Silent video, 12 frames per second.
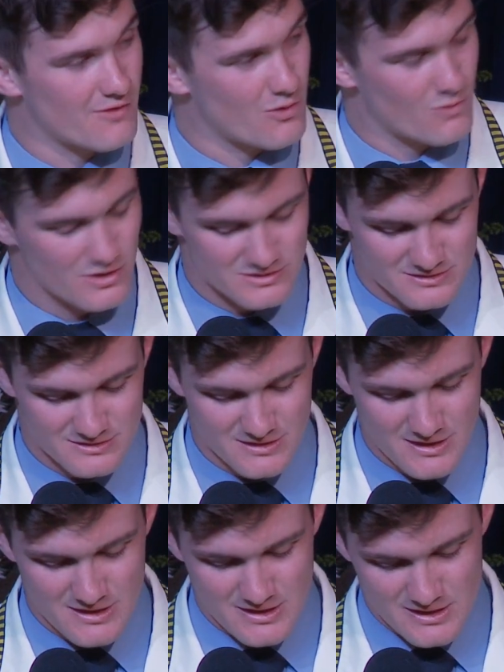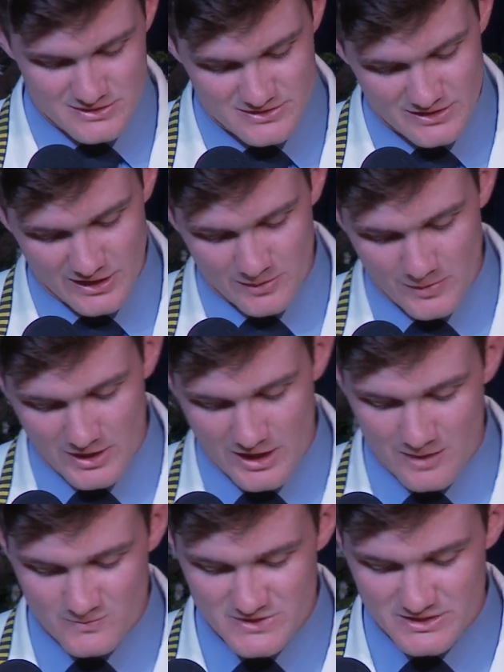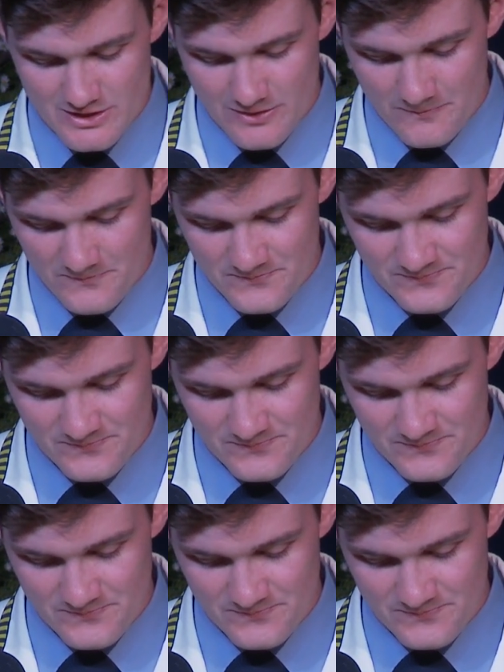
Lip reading: I was to the young man I am today.